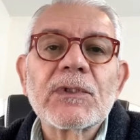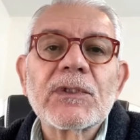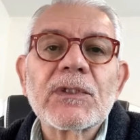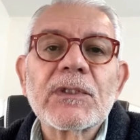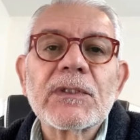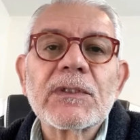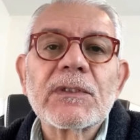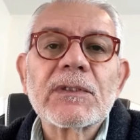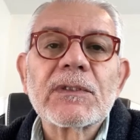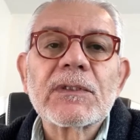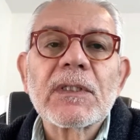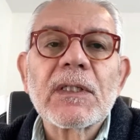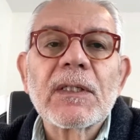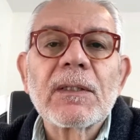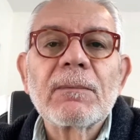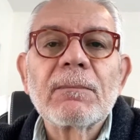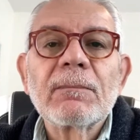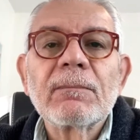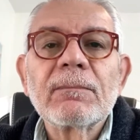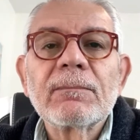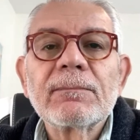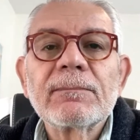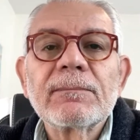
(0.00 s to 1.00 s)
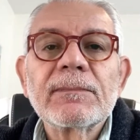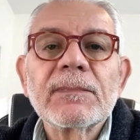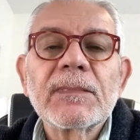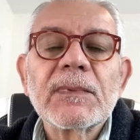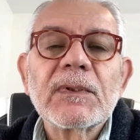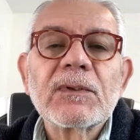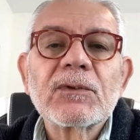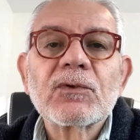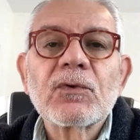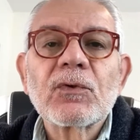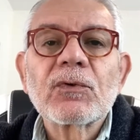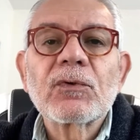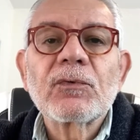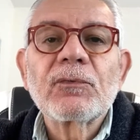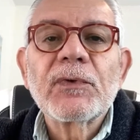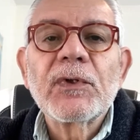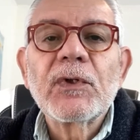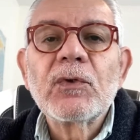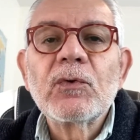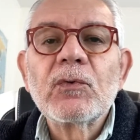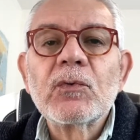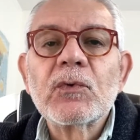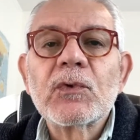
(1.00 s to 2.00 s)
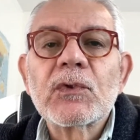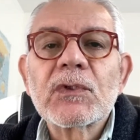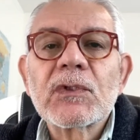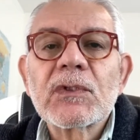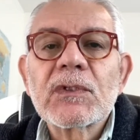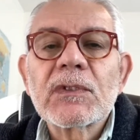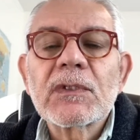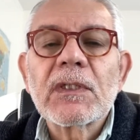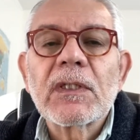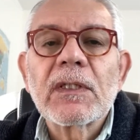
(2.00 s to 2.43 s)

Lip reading: is sort of a loose